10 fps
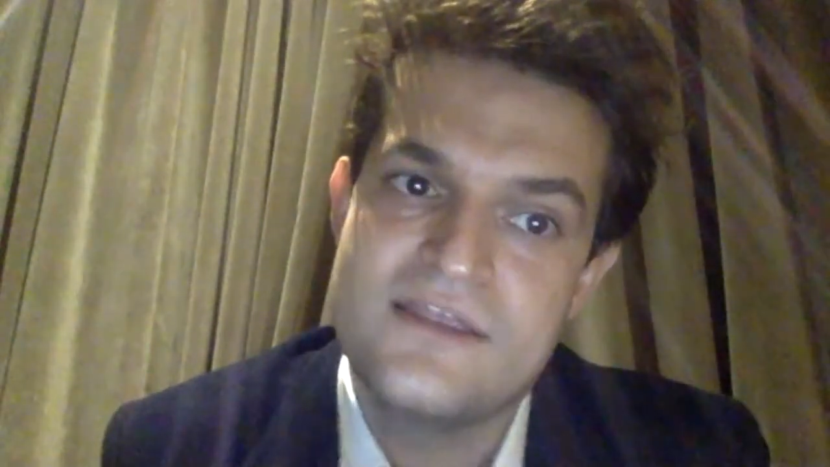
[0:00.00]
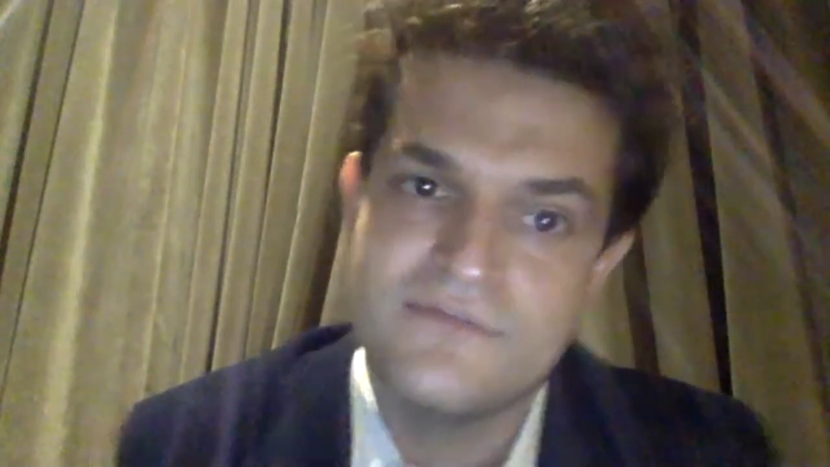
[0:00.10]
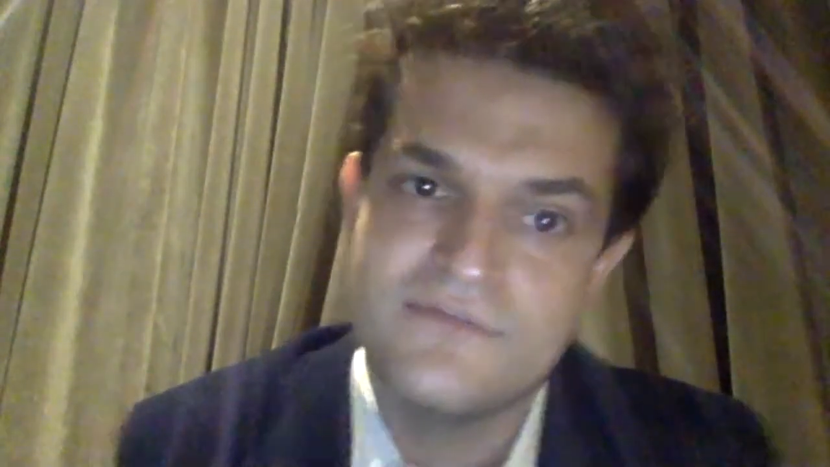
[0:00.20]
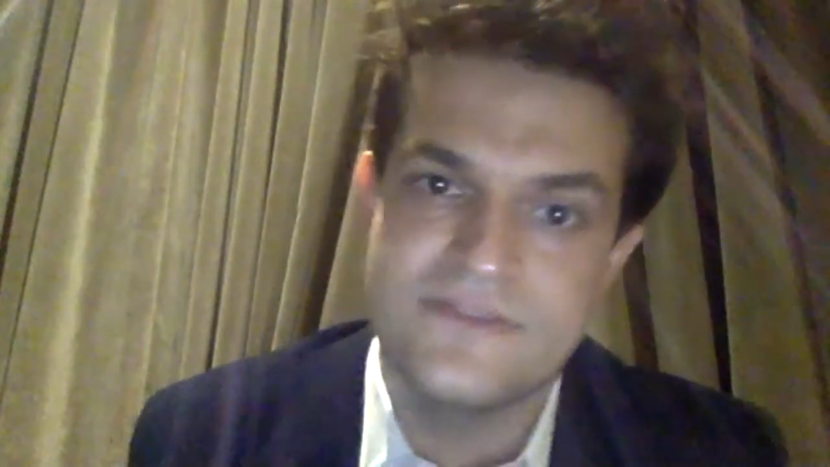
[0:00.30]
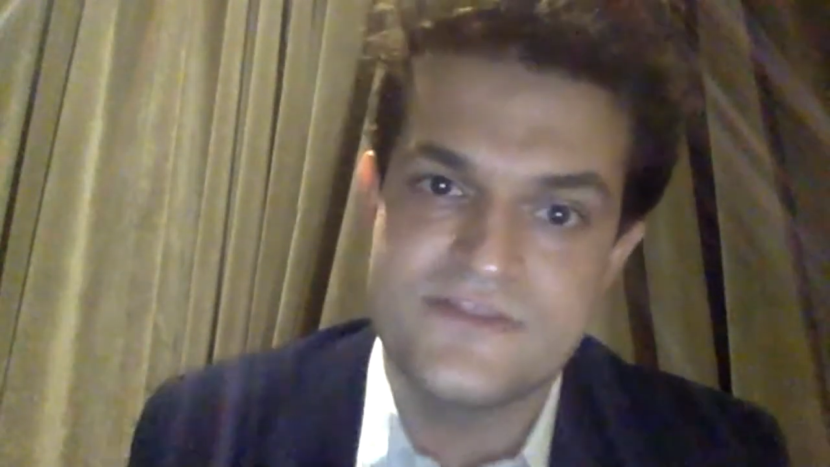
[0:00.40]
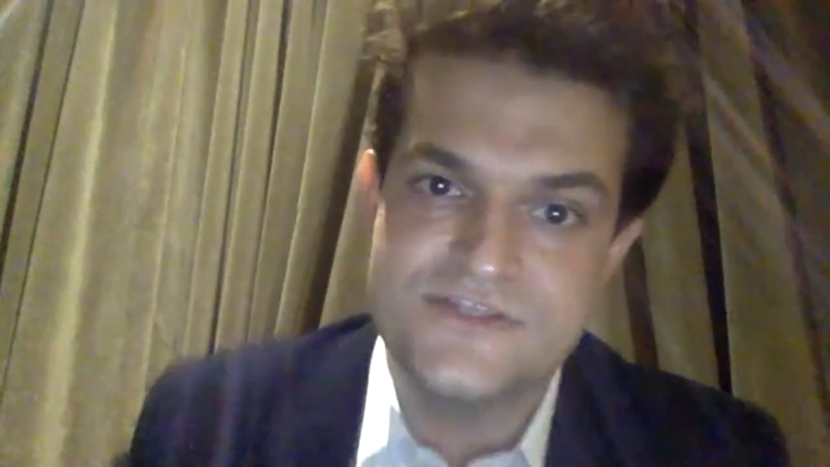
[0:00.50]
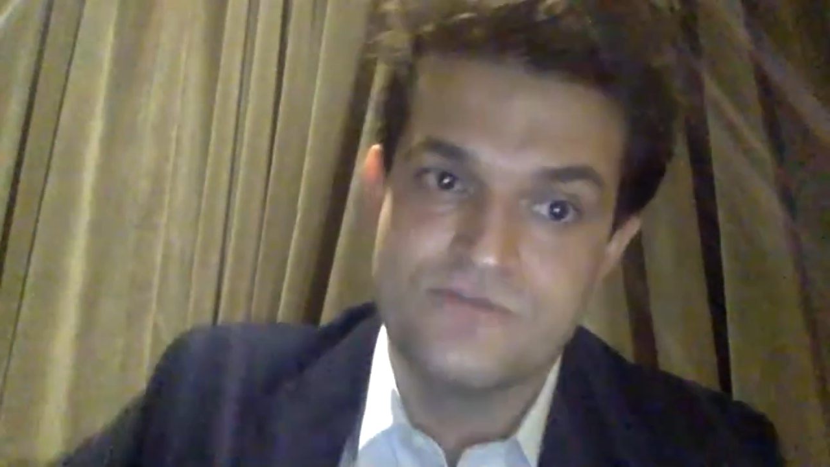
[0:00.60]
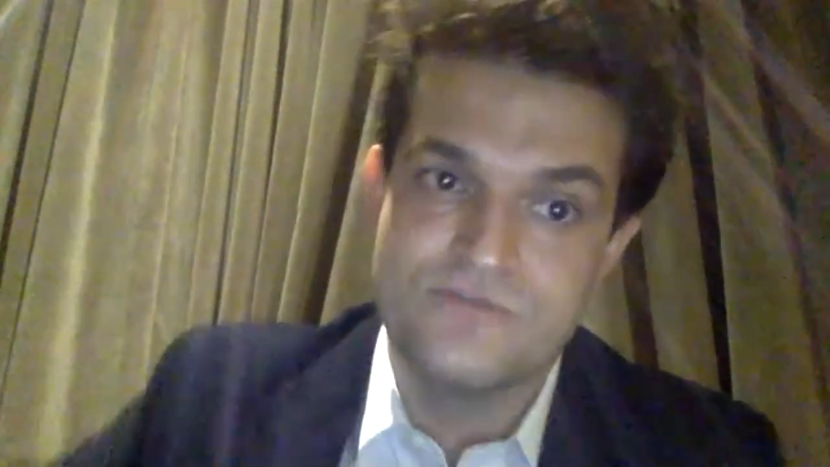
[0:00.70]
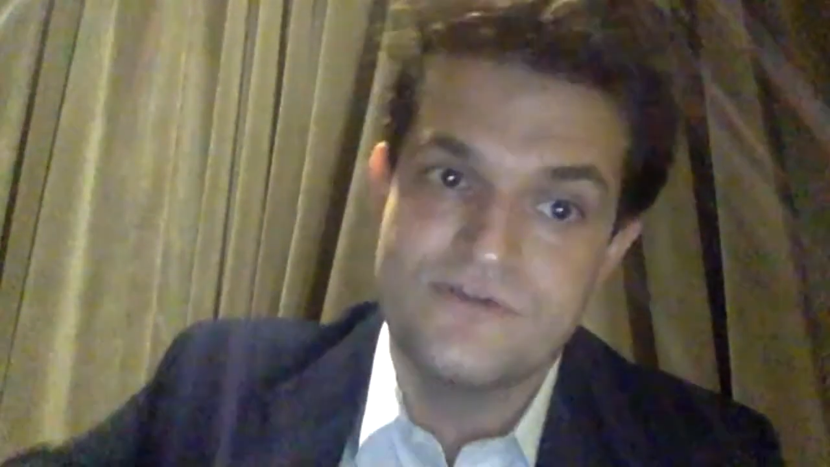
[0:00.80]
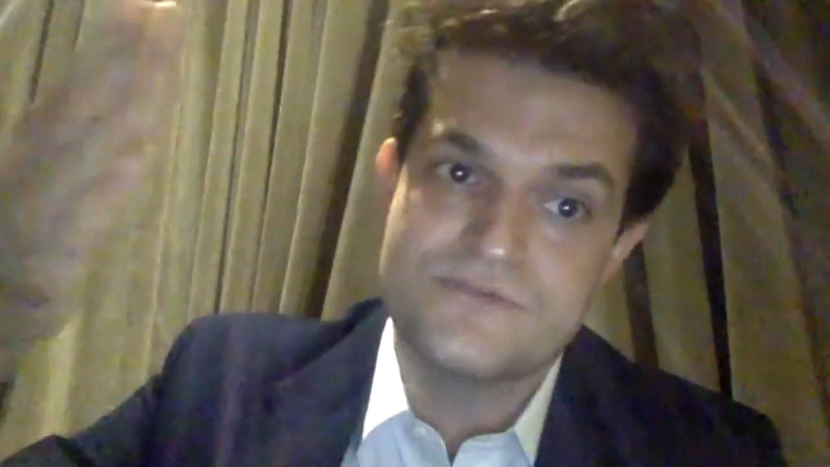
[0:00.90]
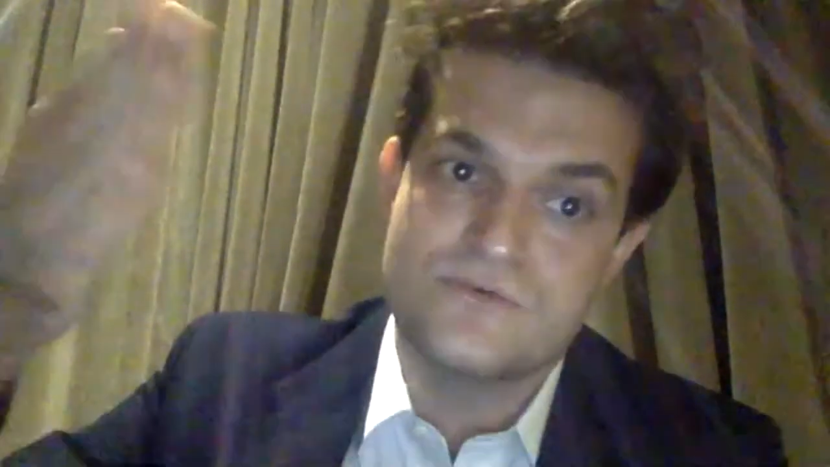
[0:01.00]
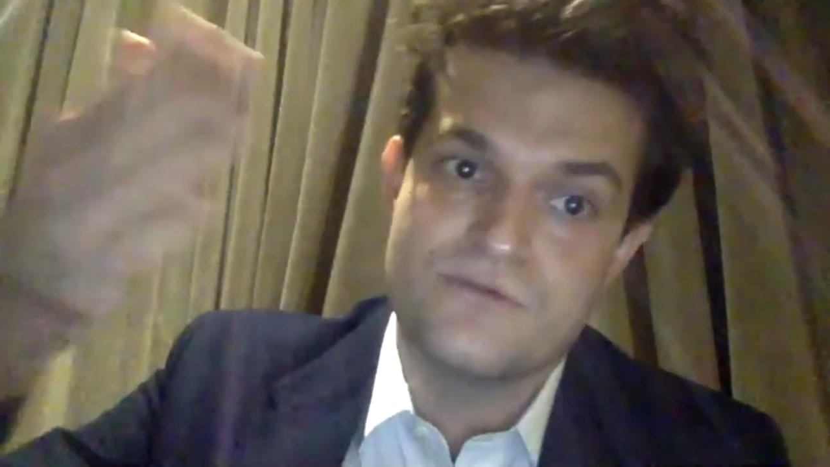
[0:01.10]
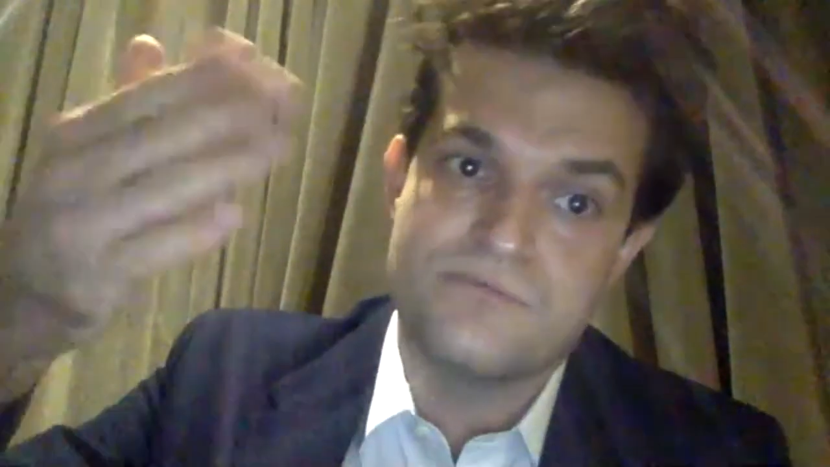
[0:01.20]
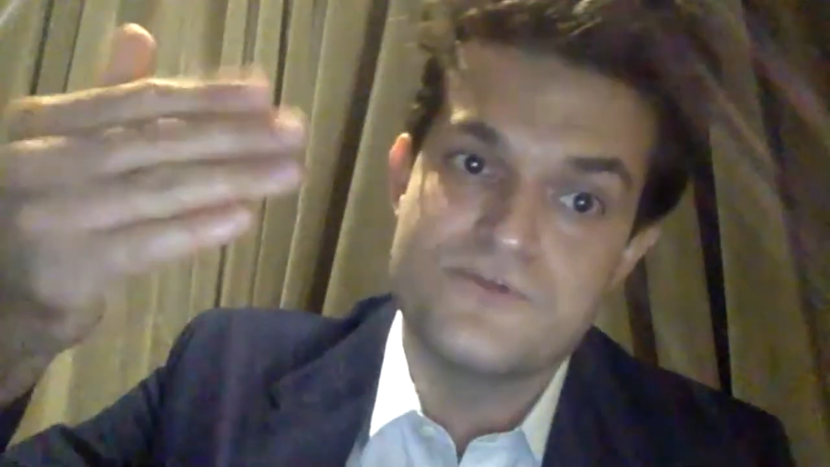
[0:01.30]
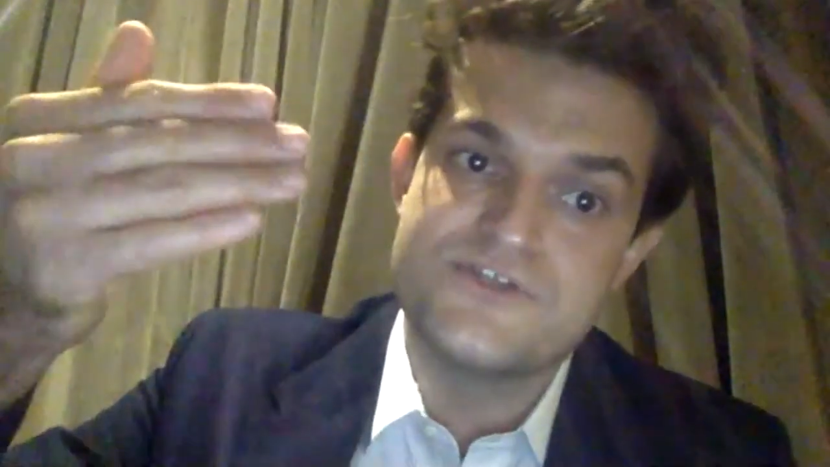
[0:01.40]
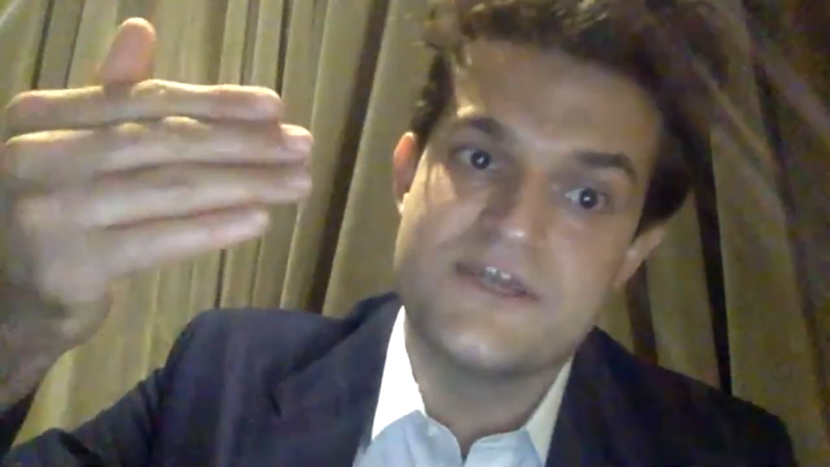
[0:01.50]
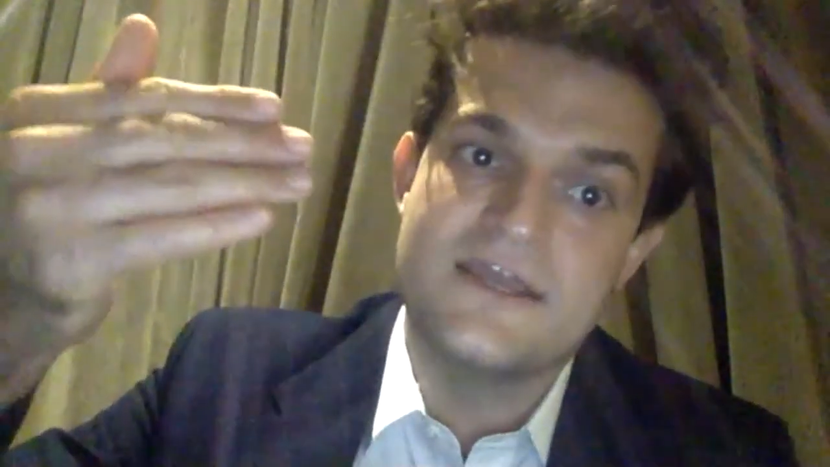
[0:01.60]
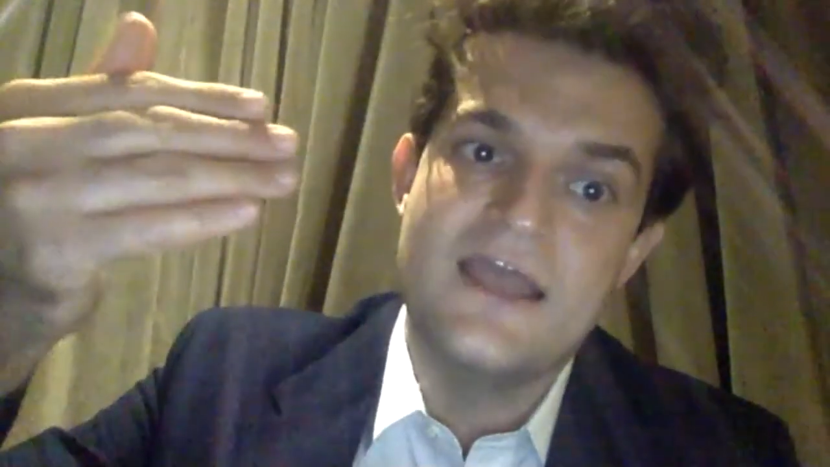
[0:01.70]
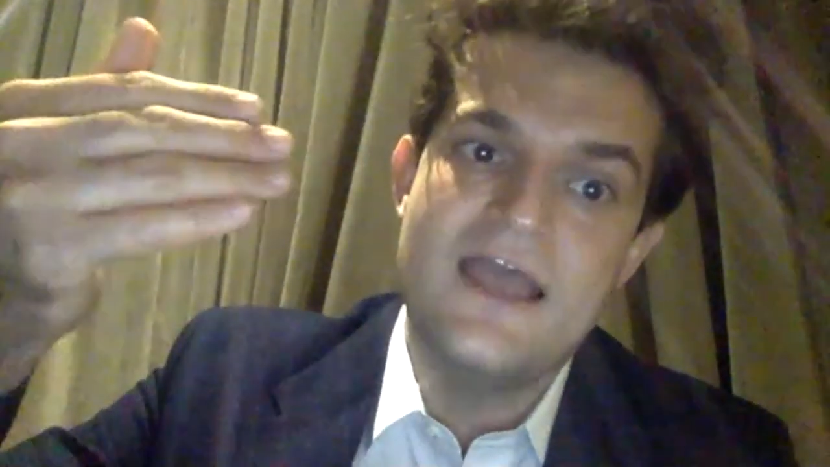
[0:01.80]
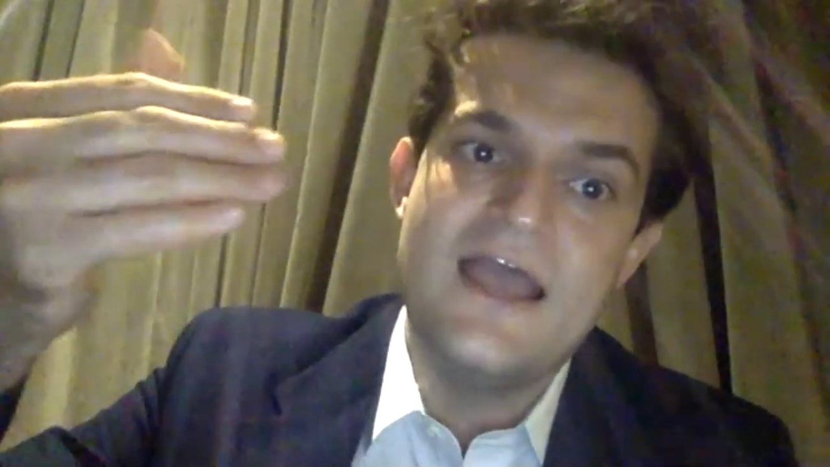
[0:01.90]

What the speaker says: given that the Soviets were approaching.